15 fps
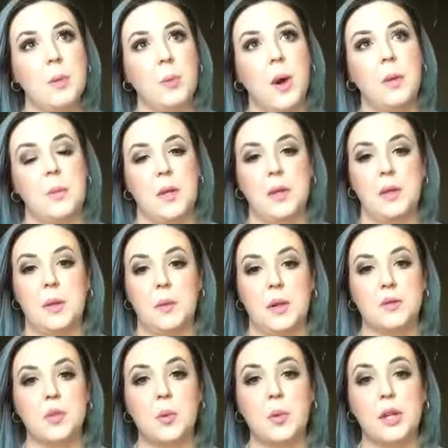probably only
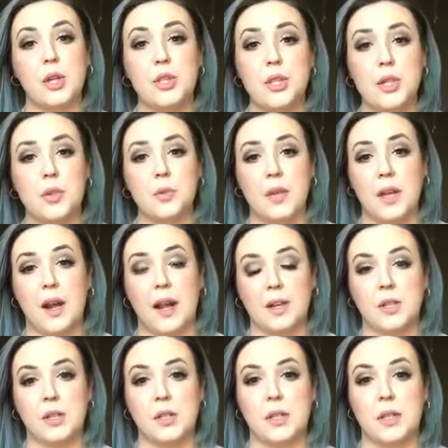around 22 that
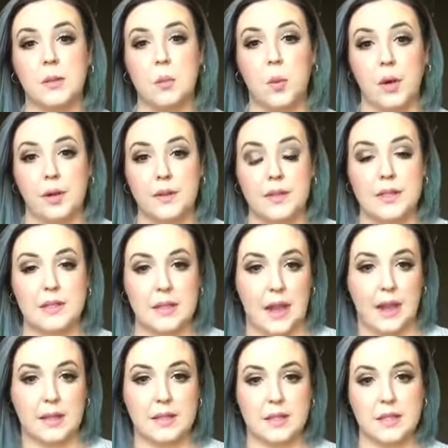actually work this
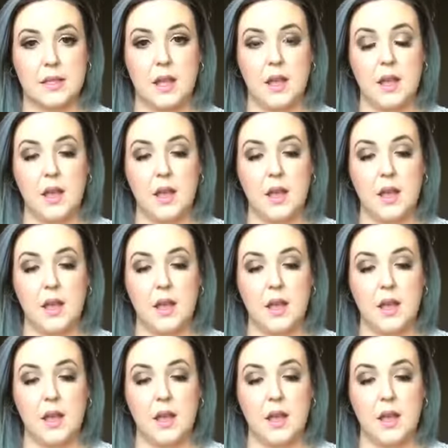as